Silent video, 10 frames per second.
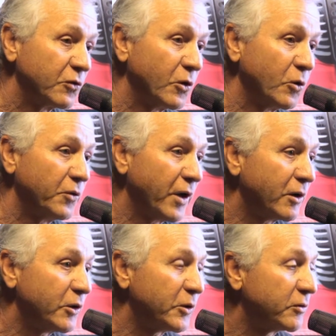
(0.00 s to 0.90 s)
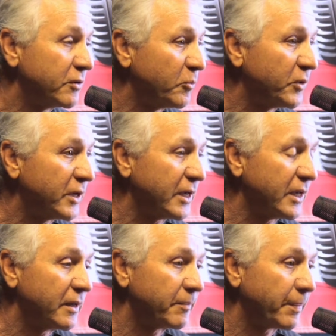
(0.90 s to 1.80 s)
So not only did
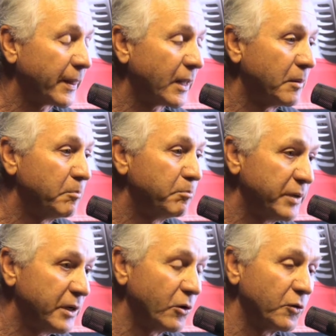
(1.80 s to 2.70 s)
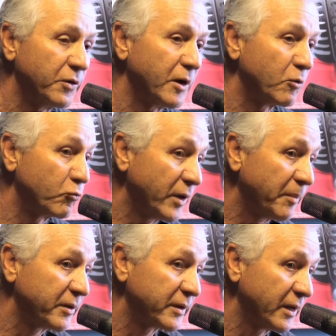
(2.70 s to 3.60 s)
we build a
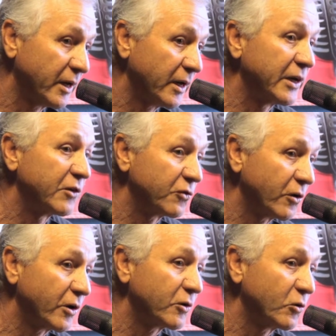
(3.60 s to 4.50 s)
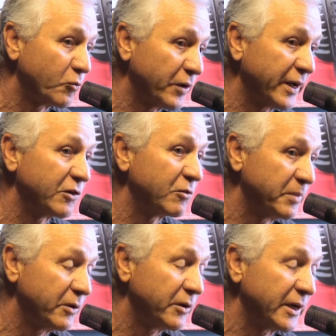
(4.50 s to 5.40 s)
replica historical ranch
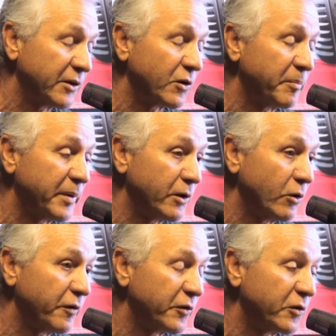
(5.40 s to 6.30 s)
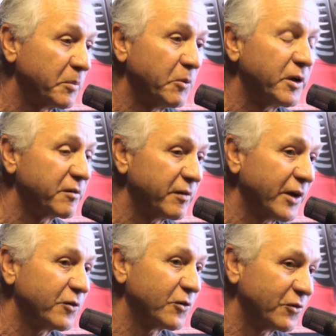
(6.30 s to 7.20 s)
building as our main office, but we
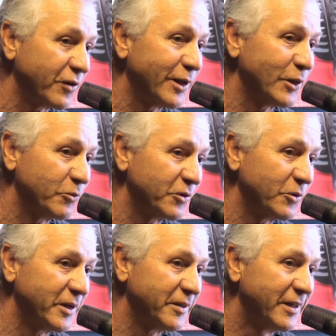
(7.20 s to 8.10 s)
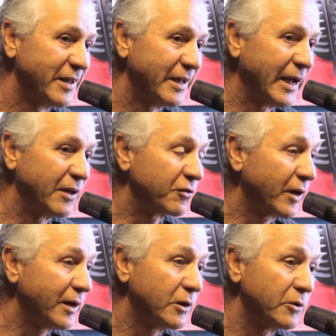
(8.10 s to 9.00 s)
attached a silo to it. And
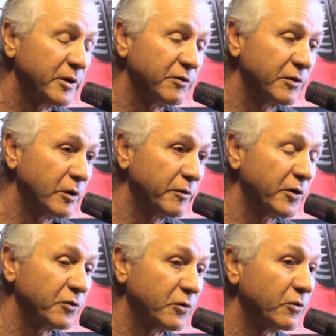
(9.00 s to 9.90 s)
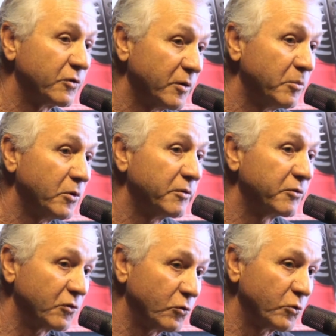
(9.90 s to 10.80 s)
silo is the universal symbol of
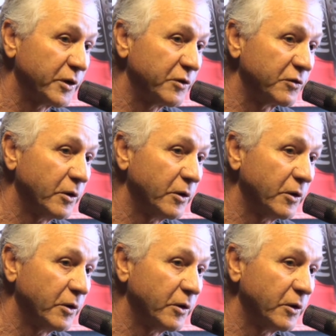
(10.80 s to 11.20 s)
storage.